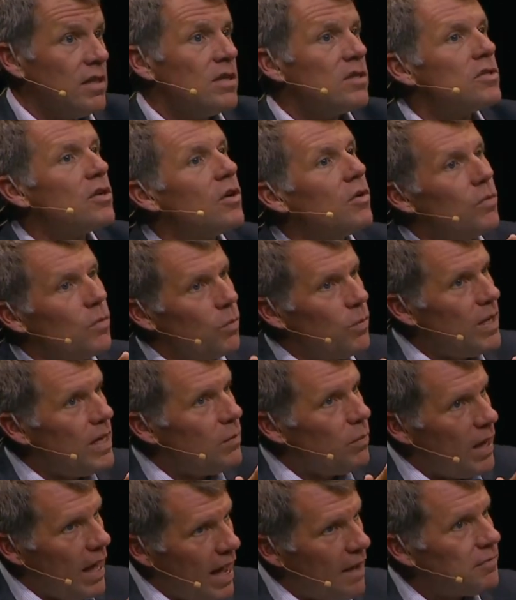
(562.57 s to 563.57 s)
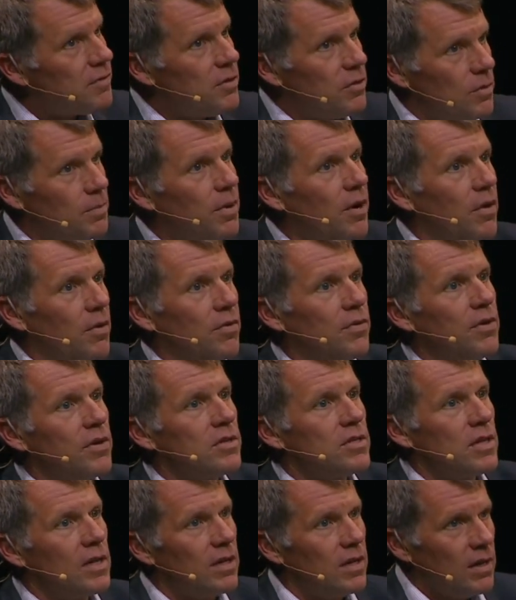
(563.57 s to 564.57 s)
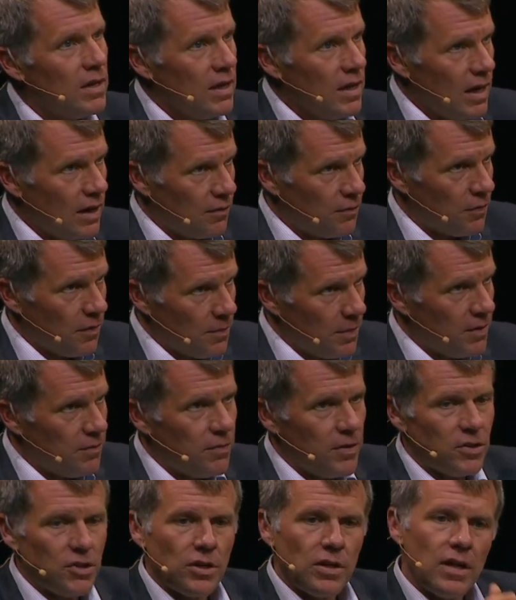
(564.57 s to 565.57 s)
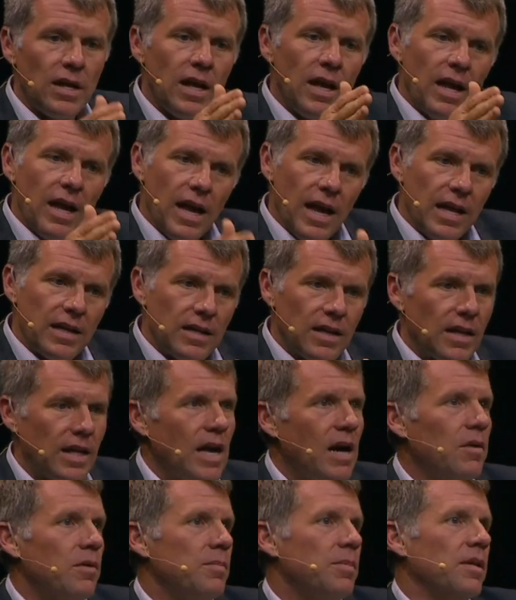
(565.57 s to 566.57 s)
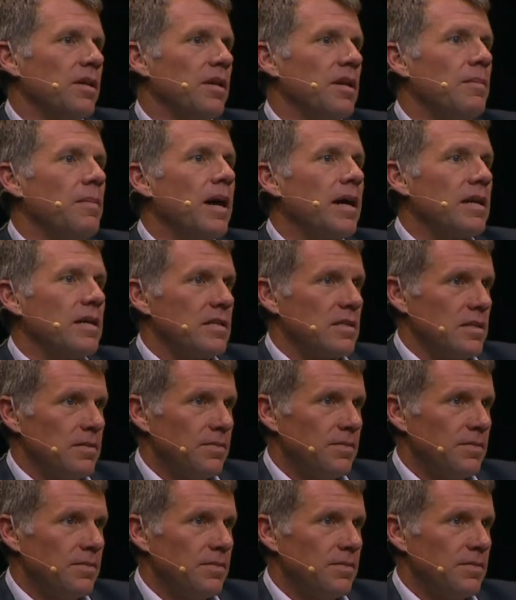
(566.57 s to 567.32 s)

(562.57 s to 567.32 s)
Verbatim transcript: So we, we have to do both. There's a, an affirmative vision and an accountability mechanism.